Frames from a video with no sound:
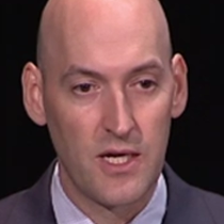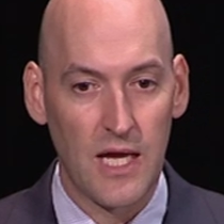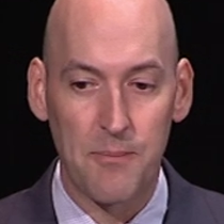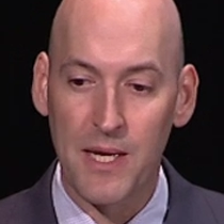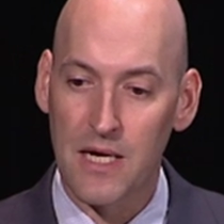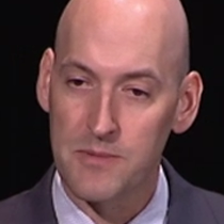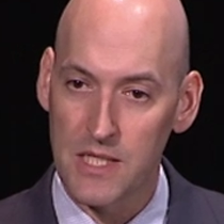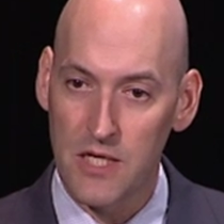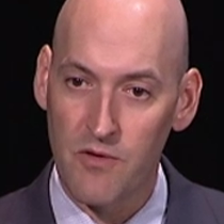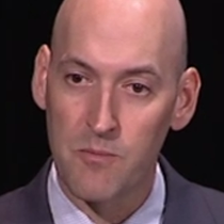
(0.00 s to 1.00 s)
it becomes
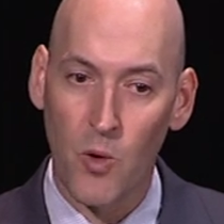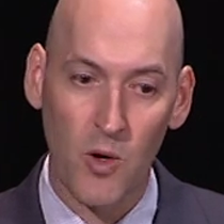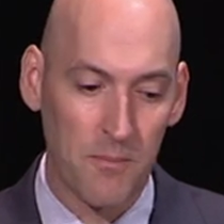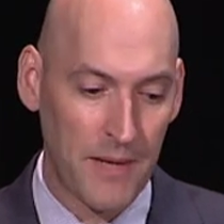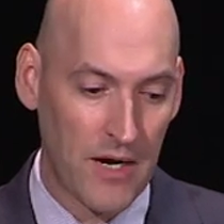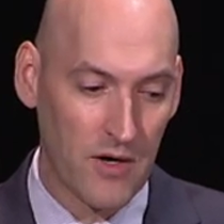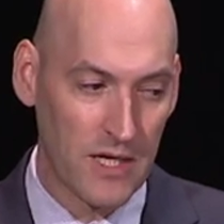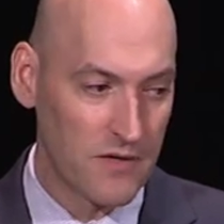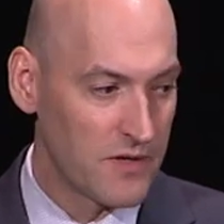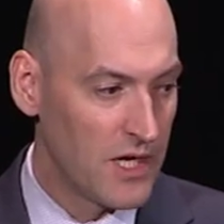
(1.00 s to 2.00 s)
even more
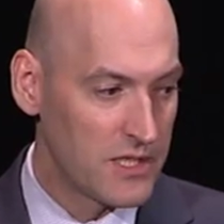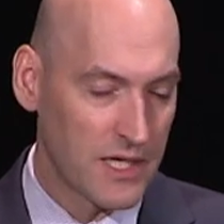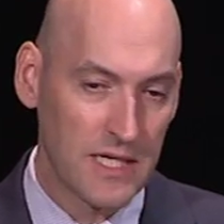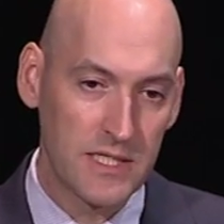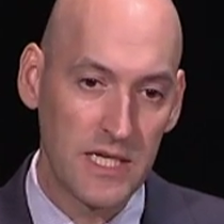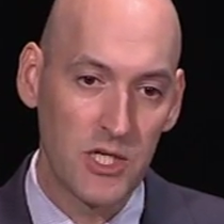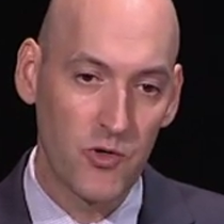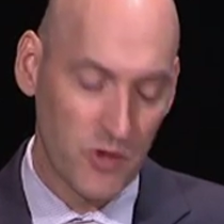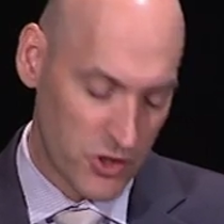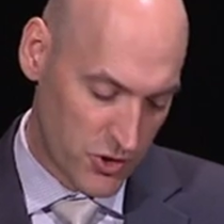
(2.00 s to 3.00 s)
imperative to continue
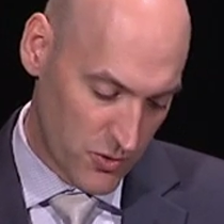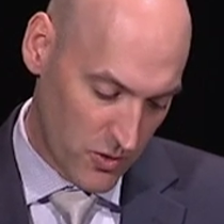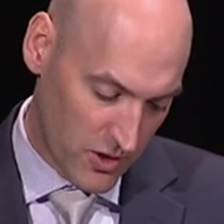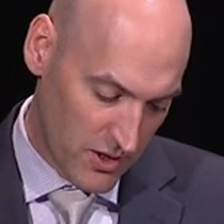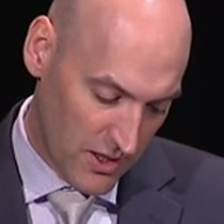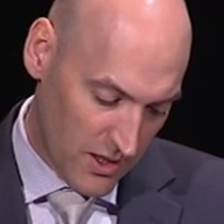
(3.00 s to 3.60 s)
to ensure